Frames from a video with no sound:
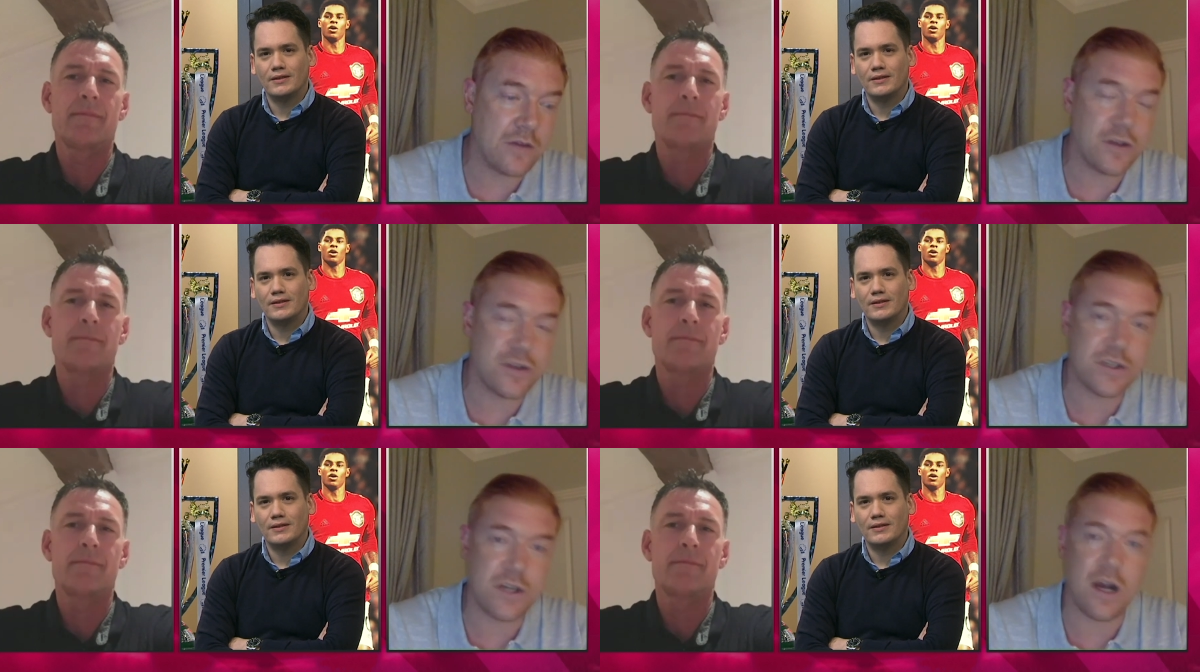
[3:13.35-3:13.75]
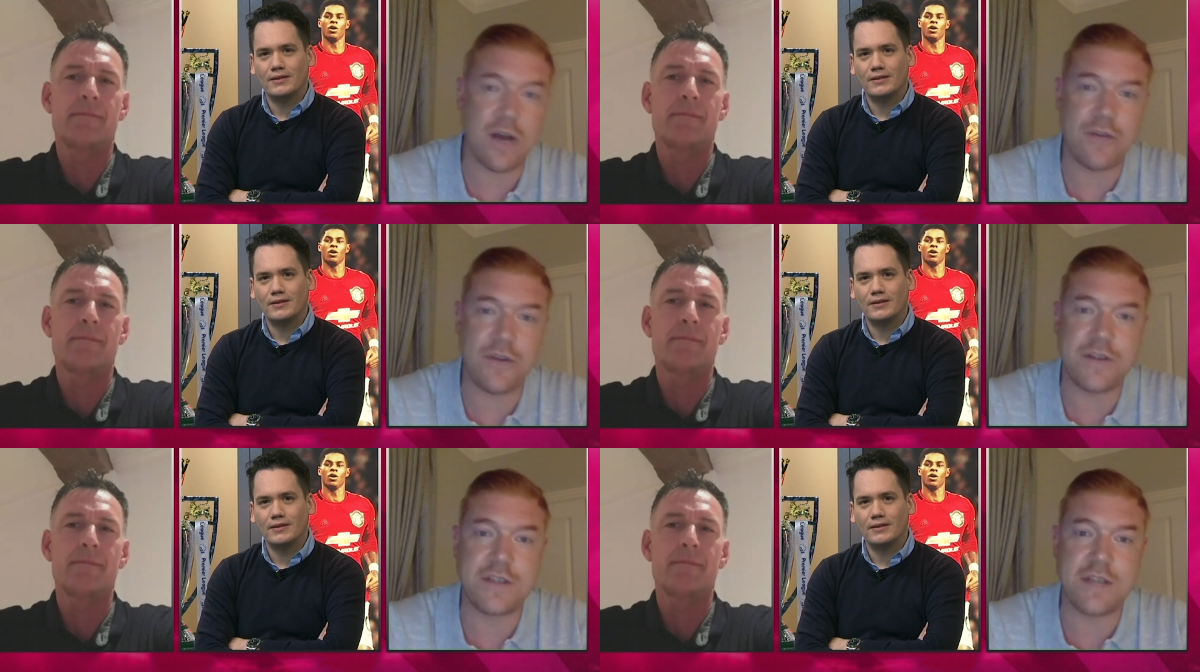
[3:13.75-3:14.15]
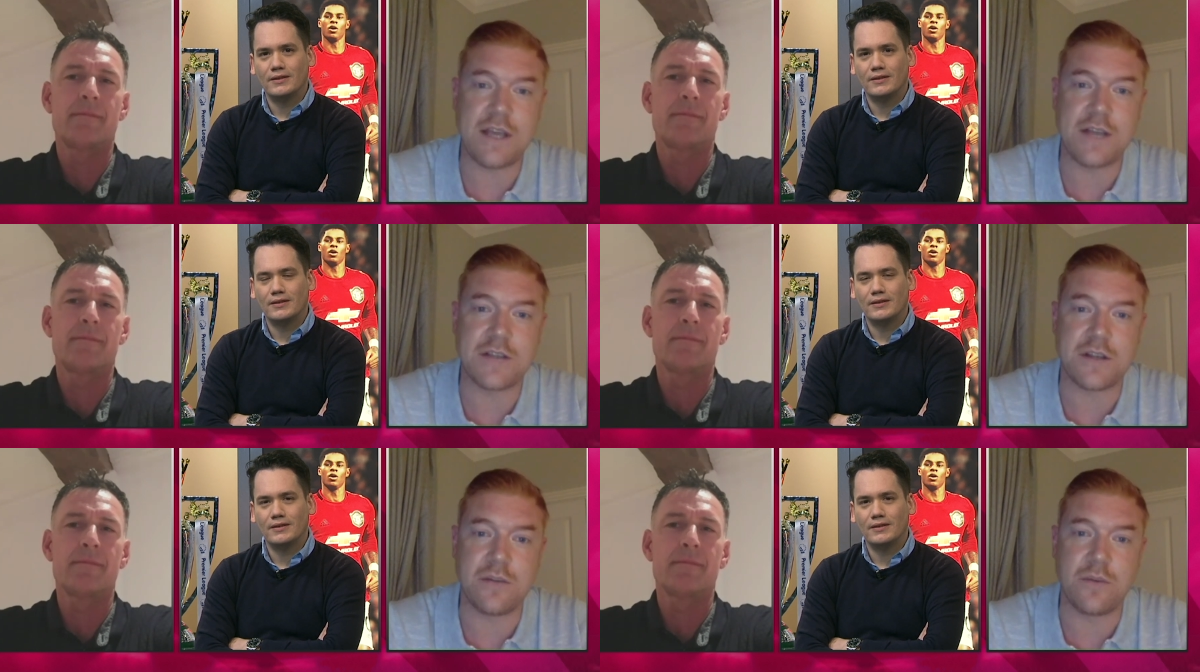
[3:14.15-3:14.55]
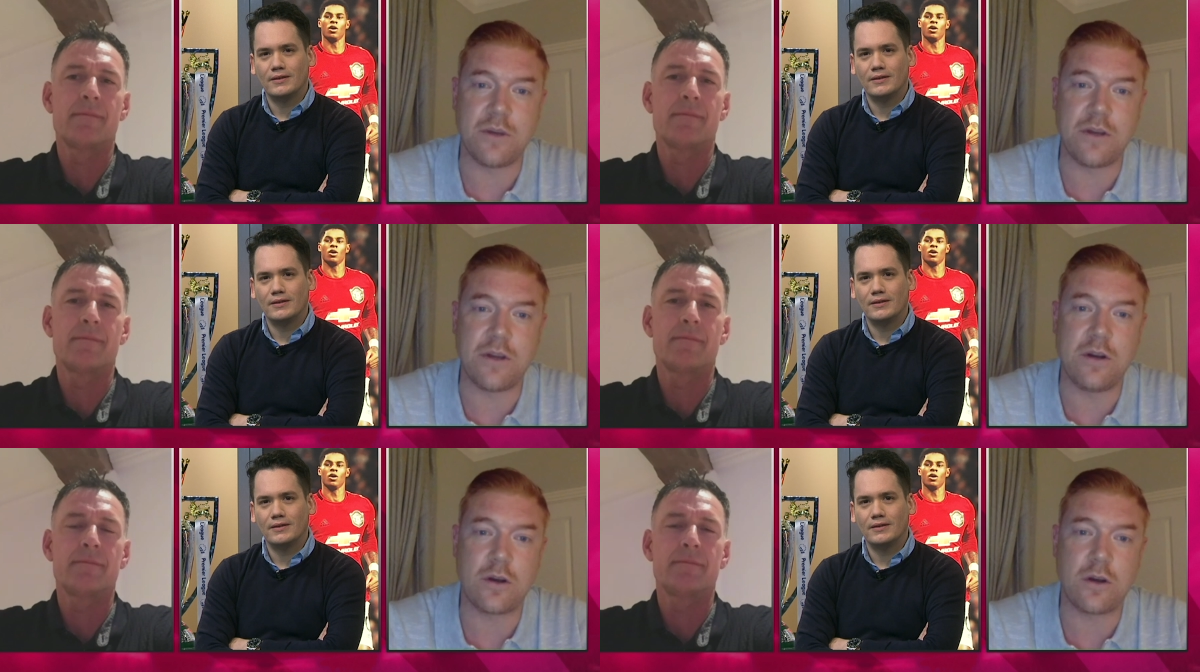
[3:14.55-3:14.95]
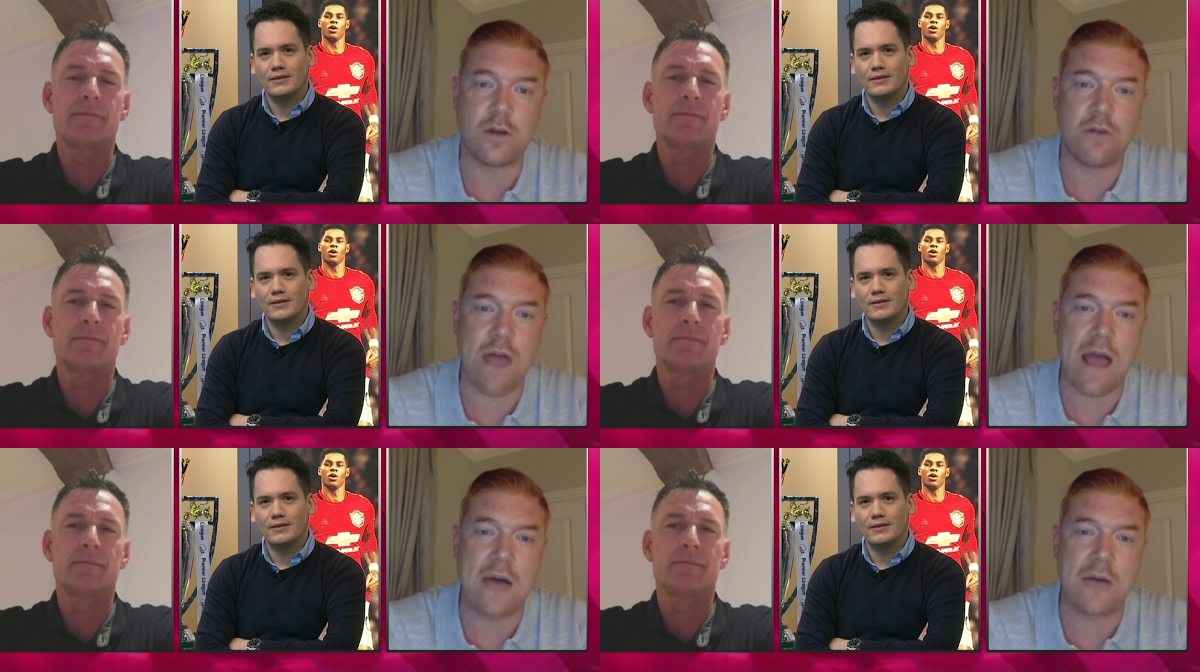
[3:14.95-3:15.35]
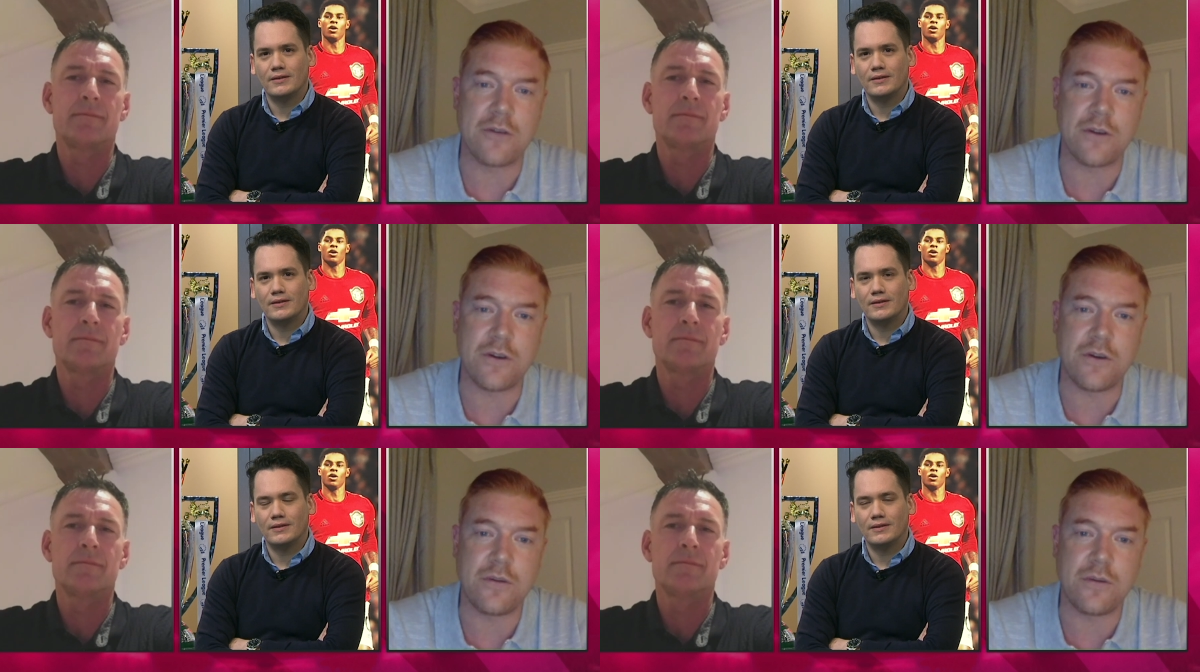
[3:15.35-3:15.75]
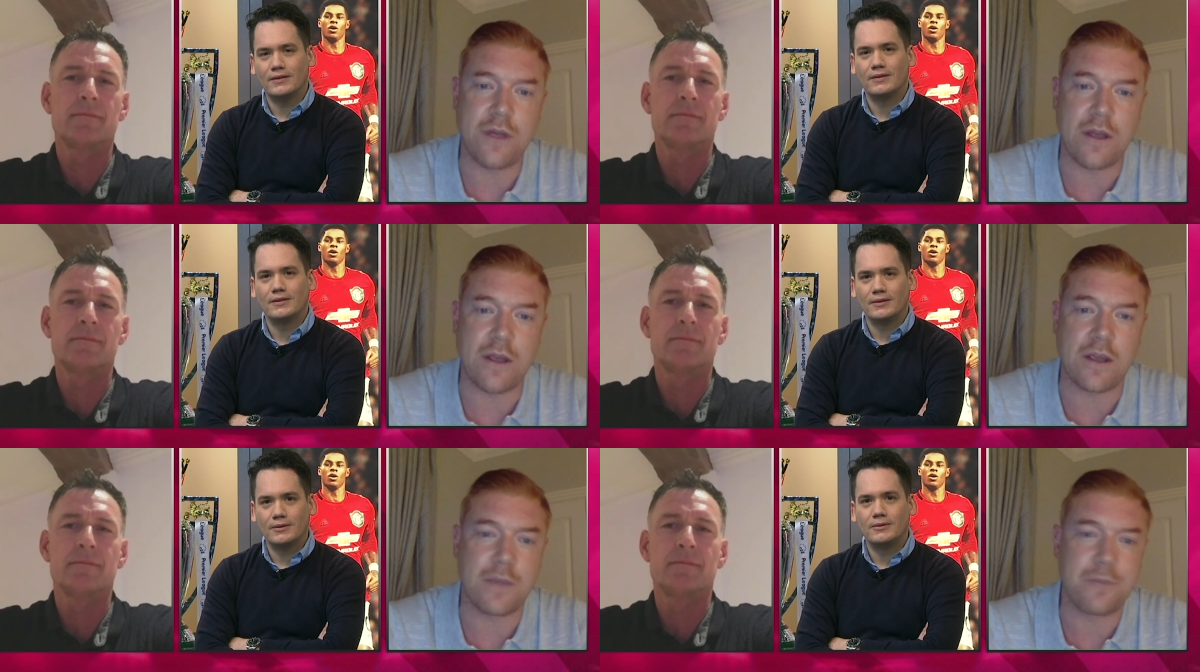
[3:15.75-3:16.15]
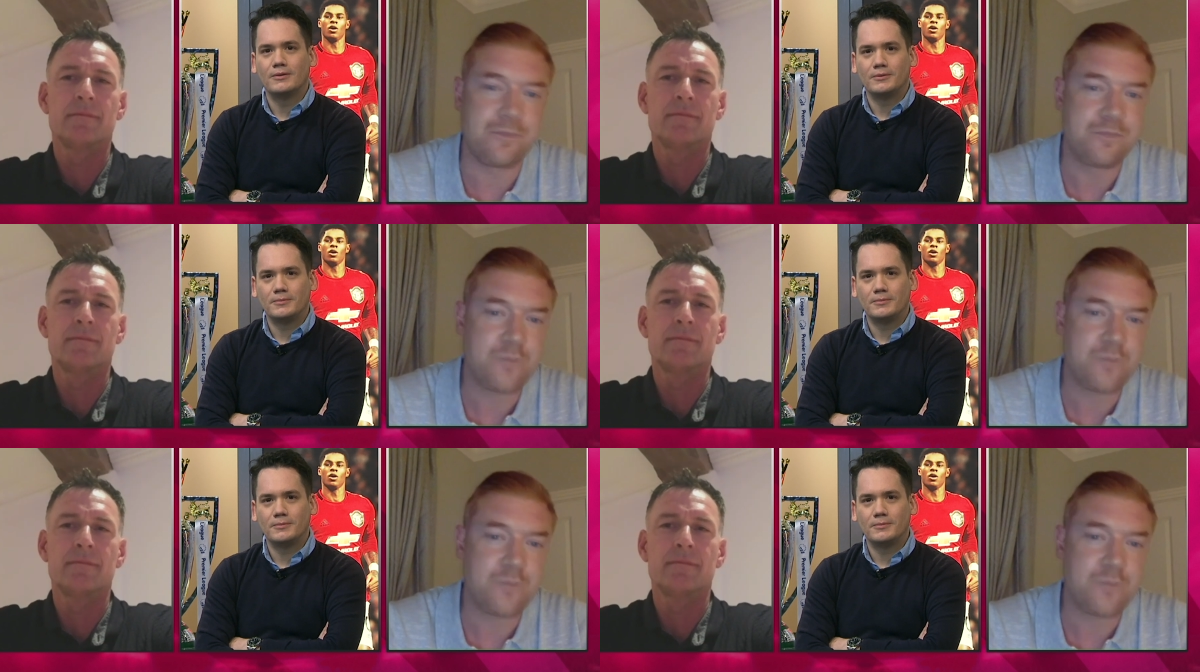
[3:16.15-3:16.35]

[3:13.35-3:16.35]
Speaker 1: at the start of this season, when you look around and you think,